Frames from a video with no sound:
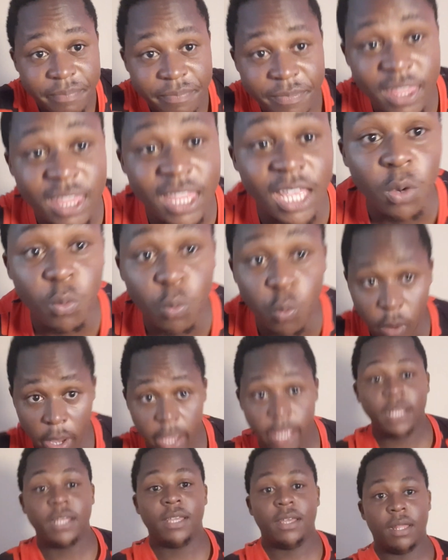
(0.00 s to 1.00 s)
They
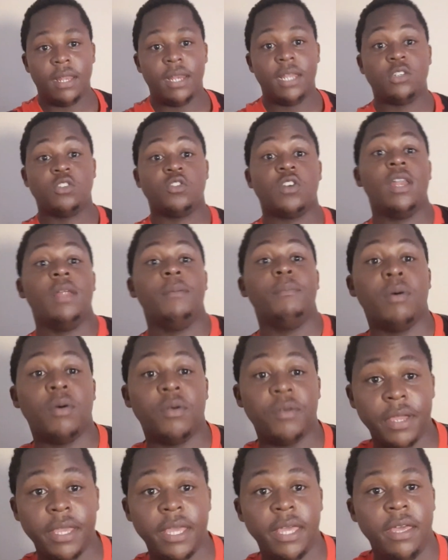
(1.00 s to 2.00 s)
were literally
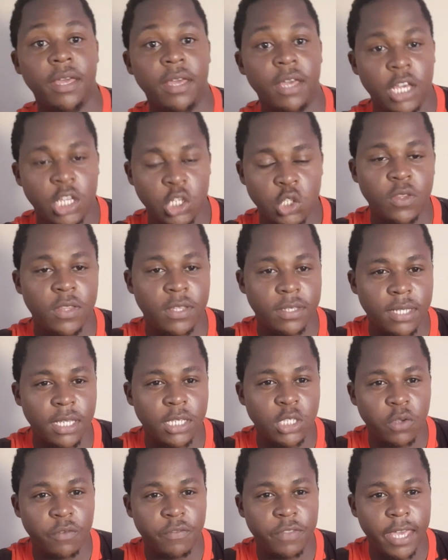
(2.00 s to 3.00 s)
boring to the
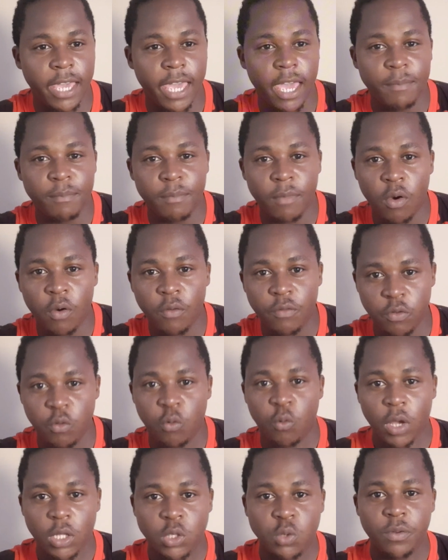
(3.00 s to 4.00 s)
sense of the game of
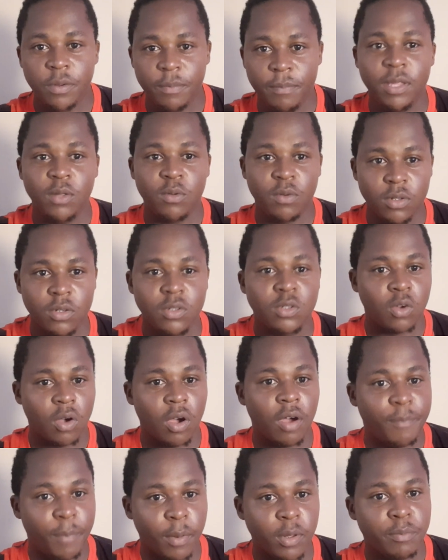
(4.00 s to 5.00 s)
what we mean when we talk
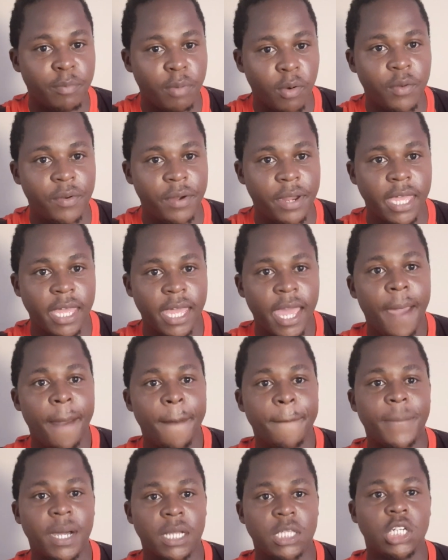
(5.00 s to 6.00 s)
about boring.
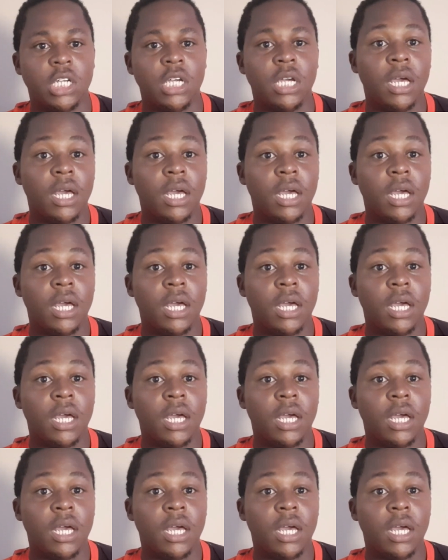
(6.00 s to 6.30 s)
But